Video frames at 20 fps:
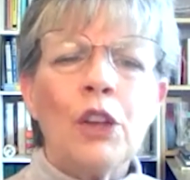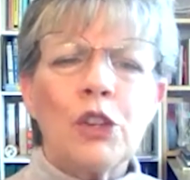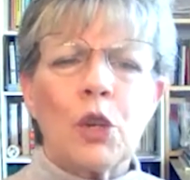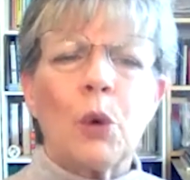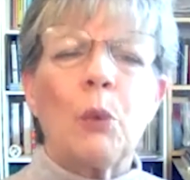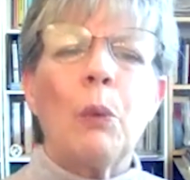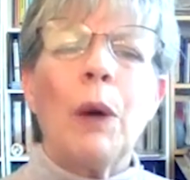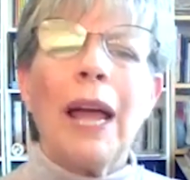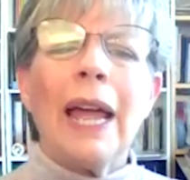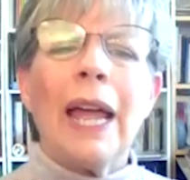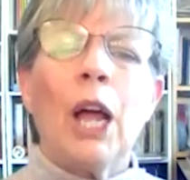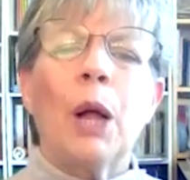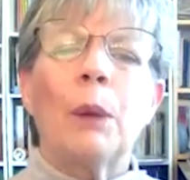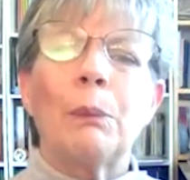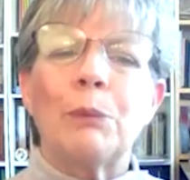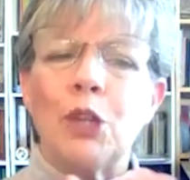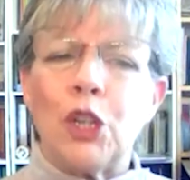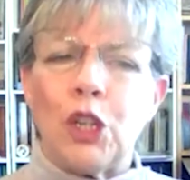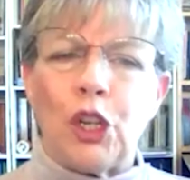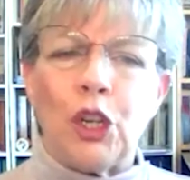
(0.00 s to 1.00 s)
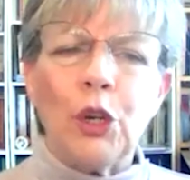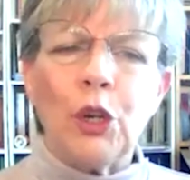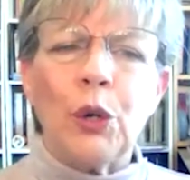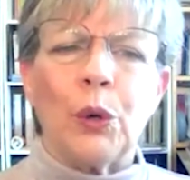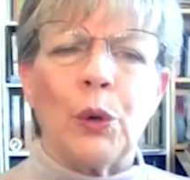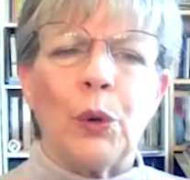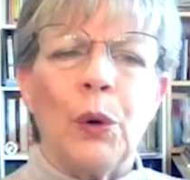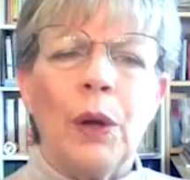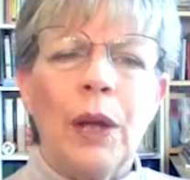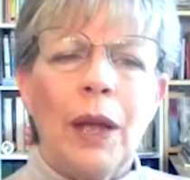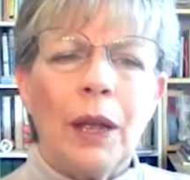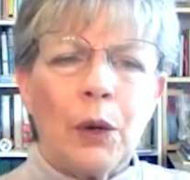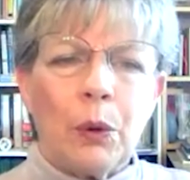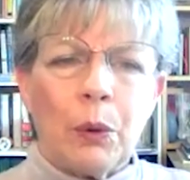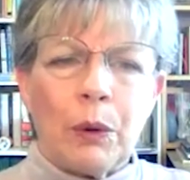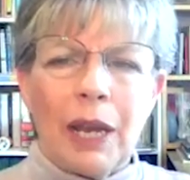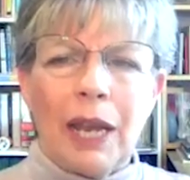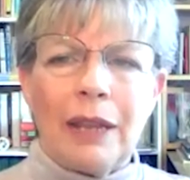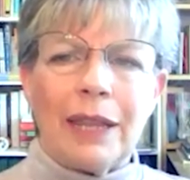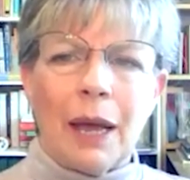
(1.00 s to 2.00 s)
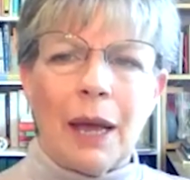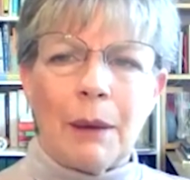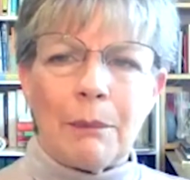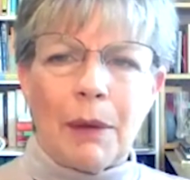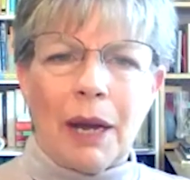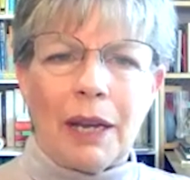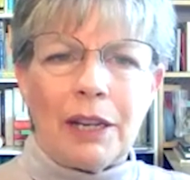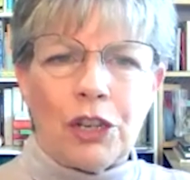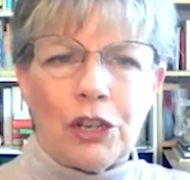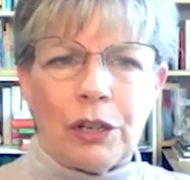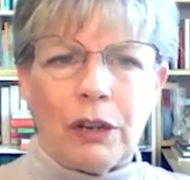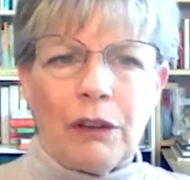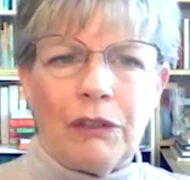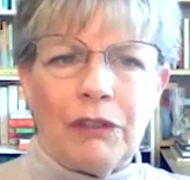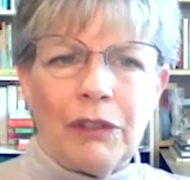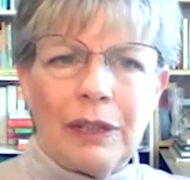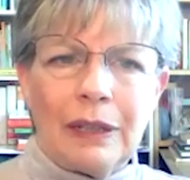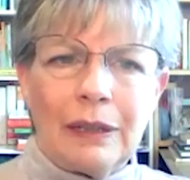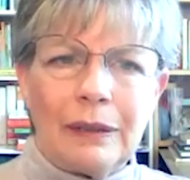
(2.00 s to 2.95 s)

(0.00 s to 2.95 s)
So what helped you create that mind shift?